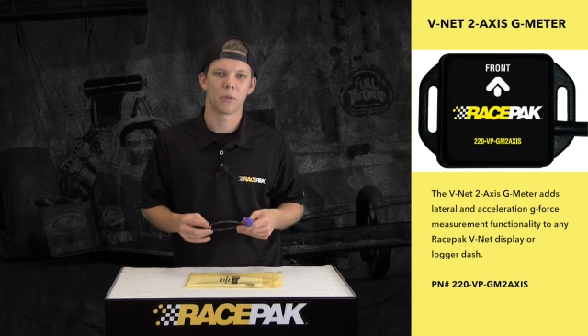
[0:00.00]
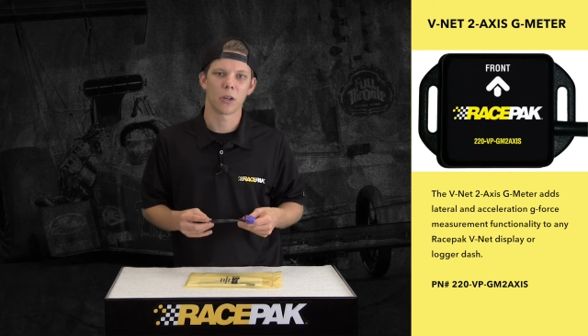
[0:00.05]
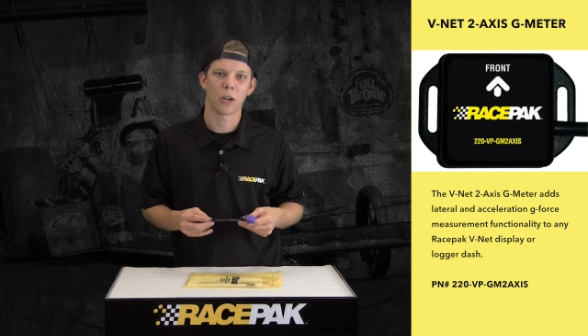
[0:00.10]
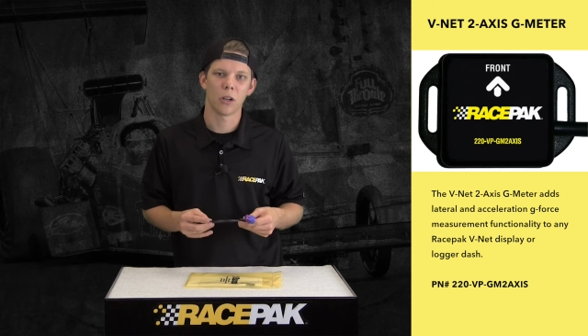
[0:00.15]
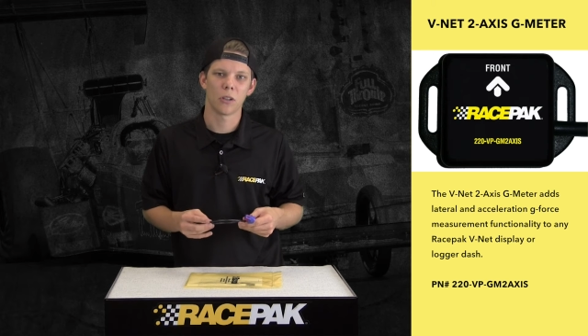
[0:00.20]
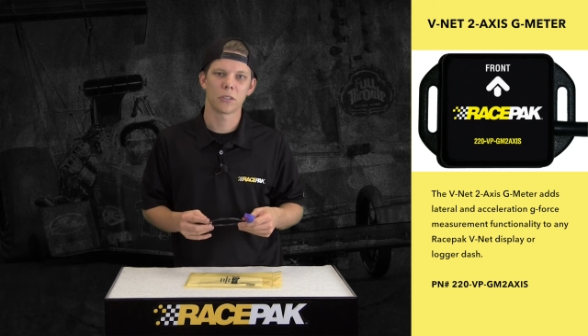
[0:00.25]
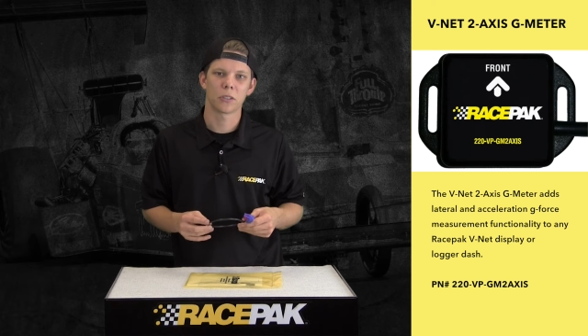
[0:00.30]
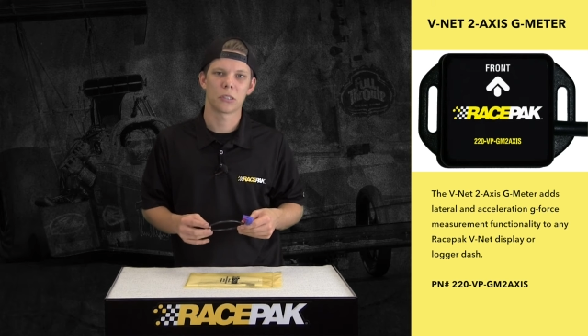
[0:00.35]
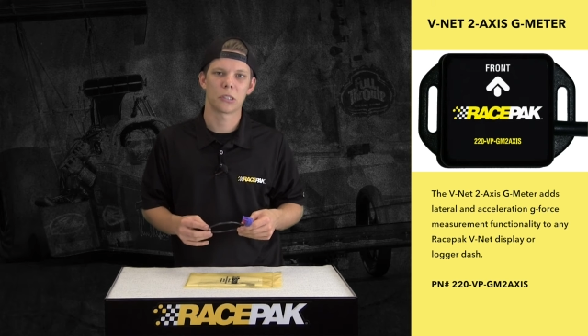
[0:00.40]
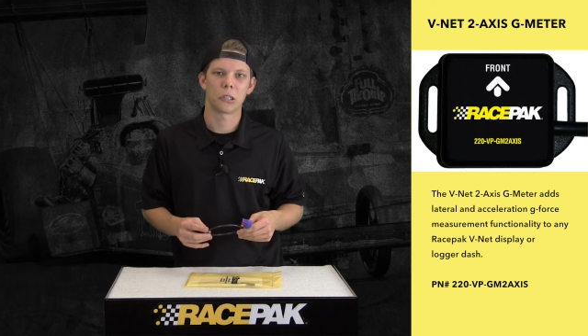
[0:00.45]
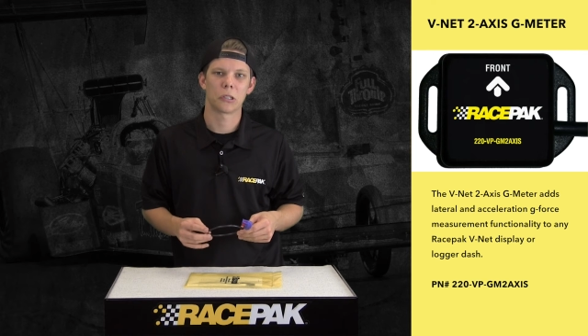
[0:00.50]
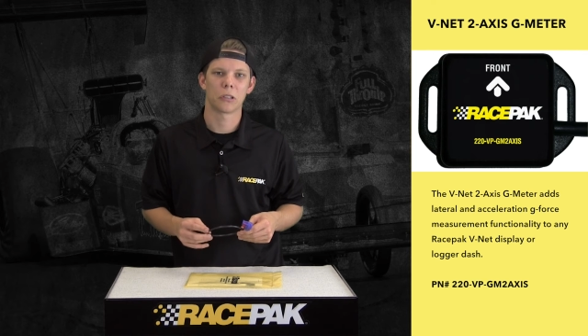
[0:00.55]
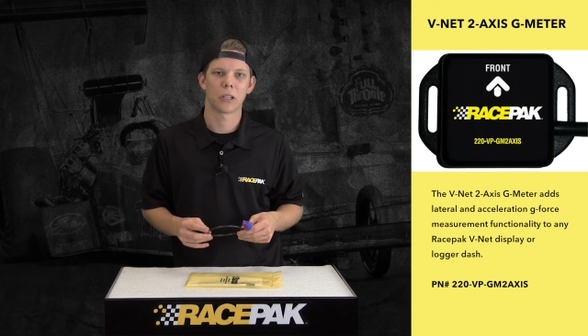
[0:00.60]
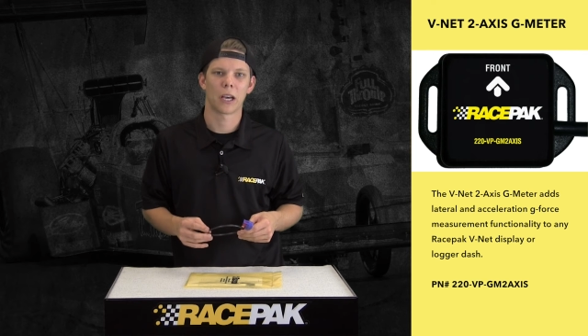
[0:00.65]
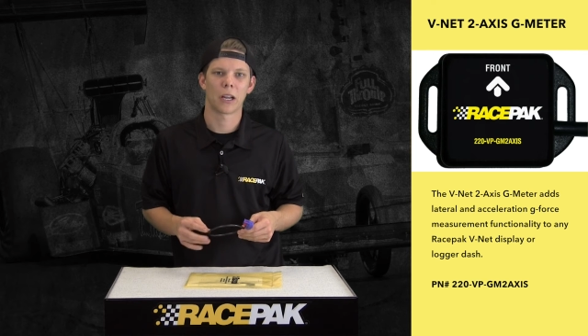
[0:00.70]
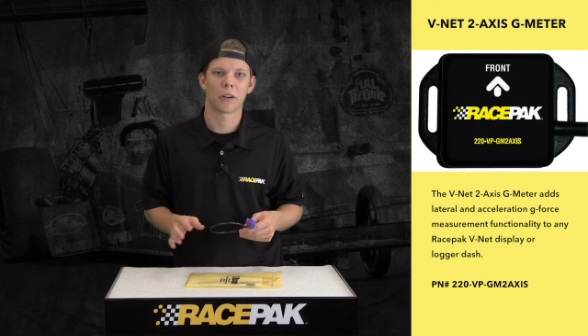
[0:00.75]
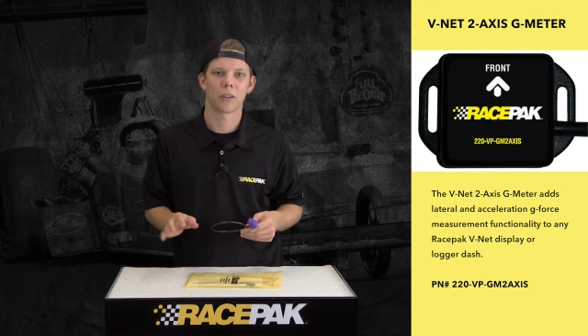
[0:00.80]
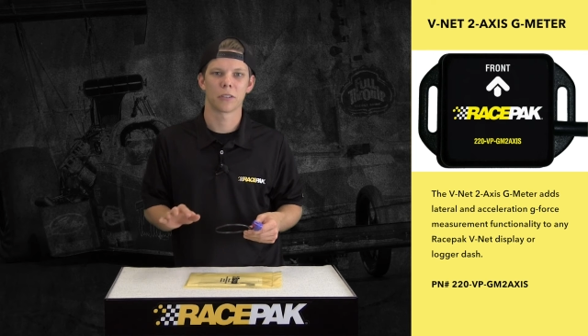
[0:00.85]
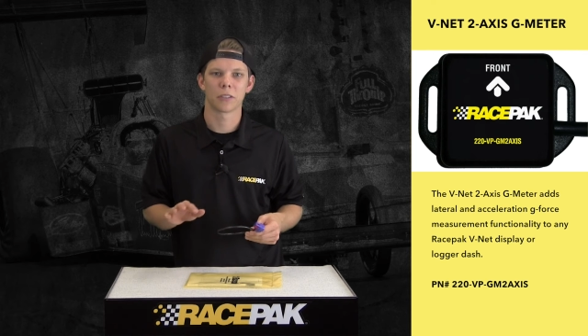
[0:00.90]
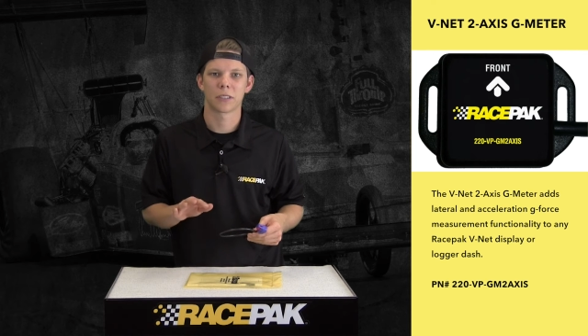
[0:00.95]
but also your
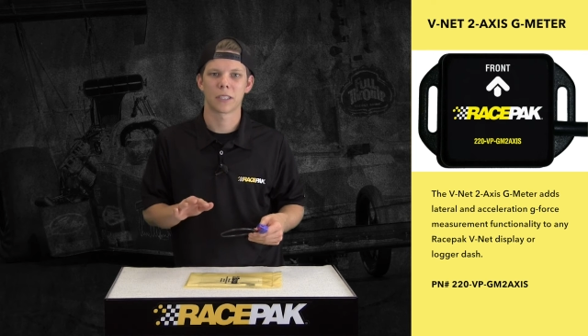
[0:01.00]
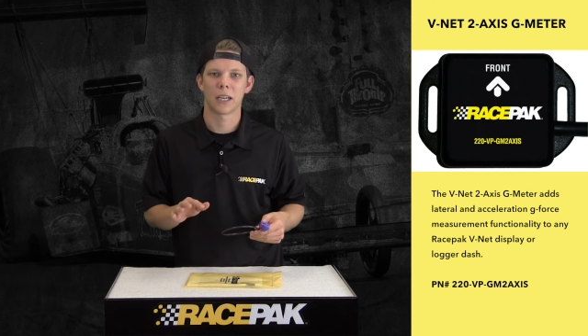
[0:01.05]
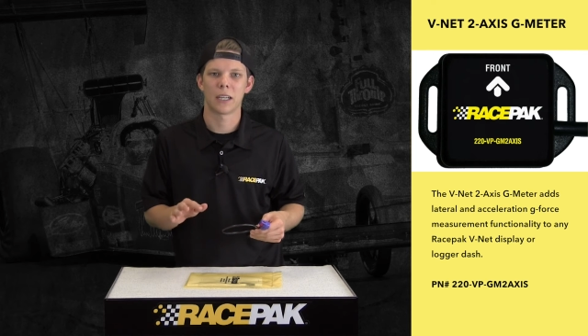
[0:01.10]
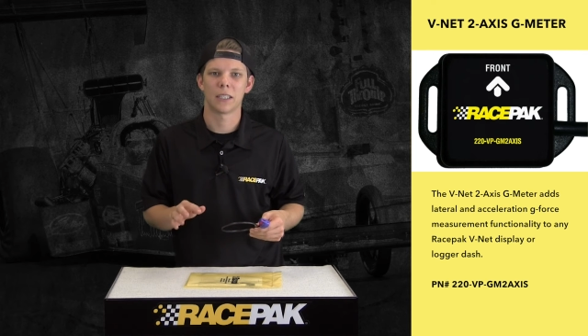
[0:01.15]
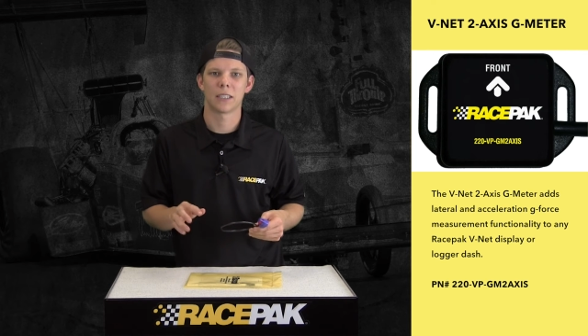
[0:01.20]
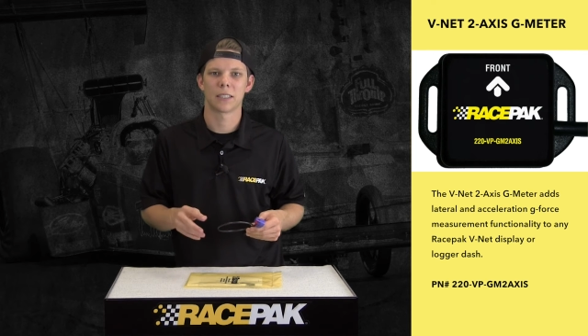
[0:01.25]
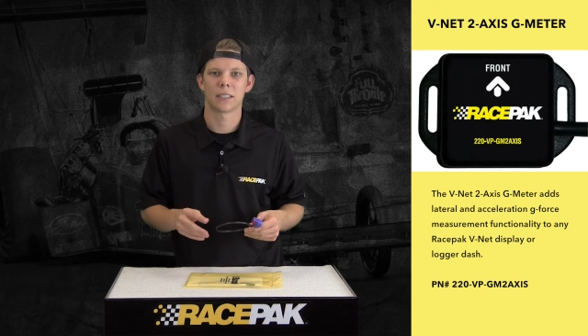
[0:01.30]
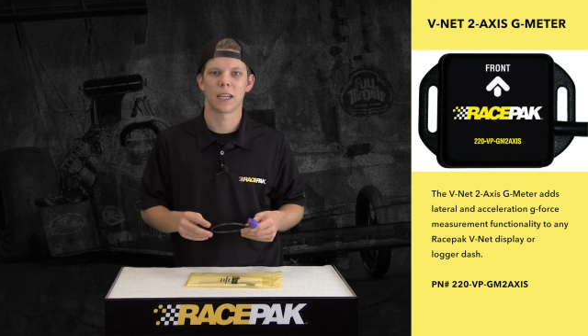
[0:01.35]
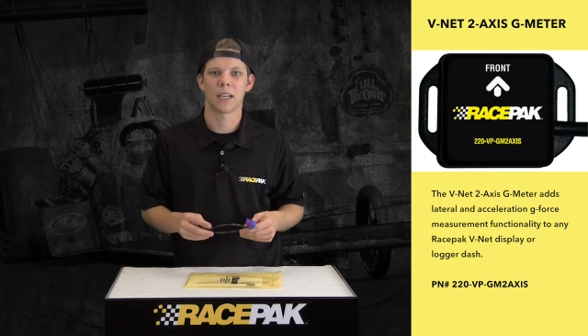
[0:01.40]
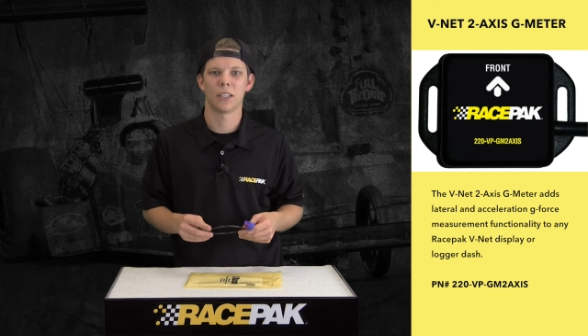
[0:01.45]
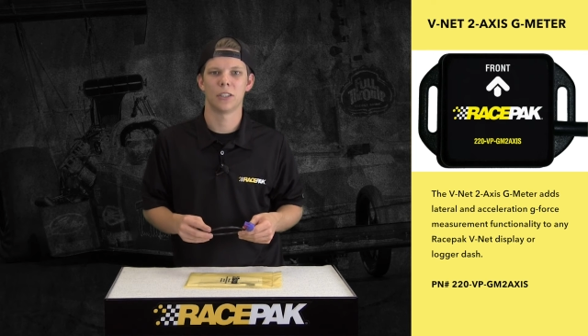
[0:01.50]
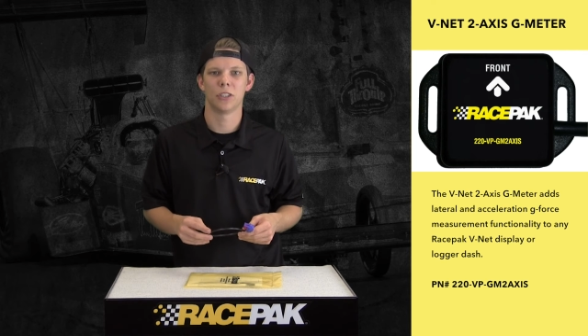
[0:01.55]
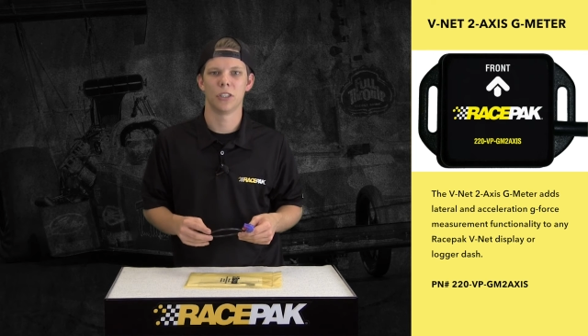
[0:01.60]
lateral side-to-side